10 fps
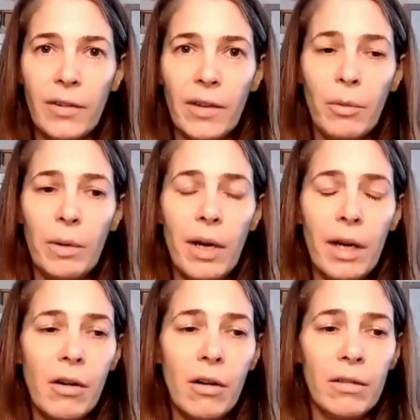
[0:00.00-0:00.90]
So we
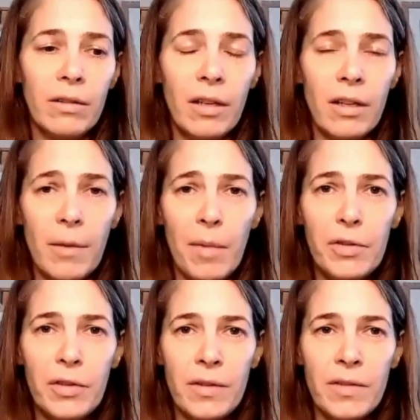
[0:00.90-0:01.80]
work on
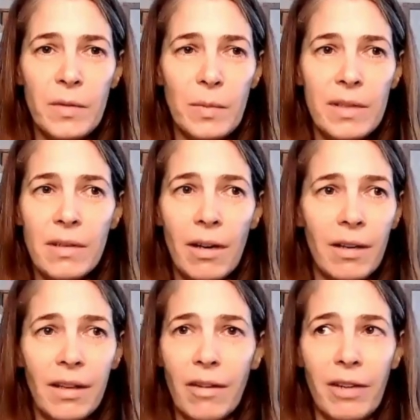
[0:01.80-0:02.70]
emotions, which
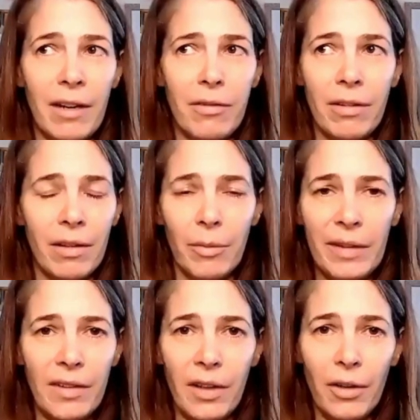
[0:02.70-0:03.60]
kind of govern everything that
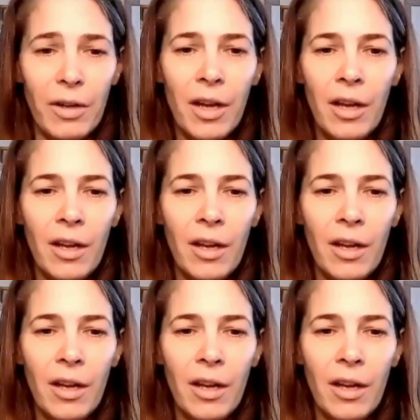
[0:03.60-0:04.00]
we do.